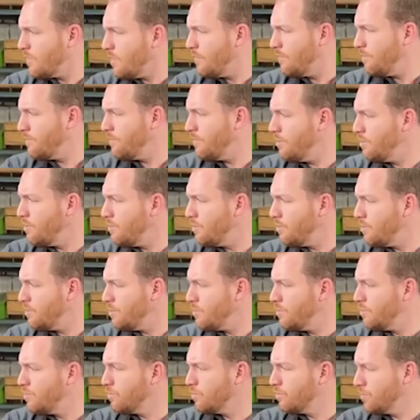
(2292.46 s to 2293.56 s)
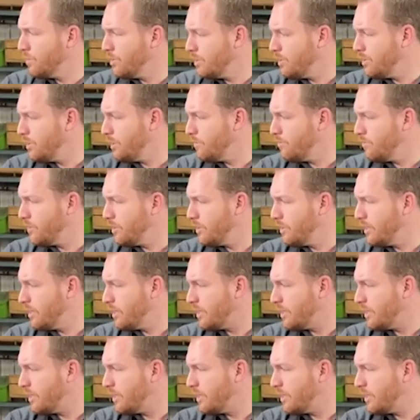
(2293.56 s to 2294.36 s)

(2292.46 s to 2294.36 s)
If you really, really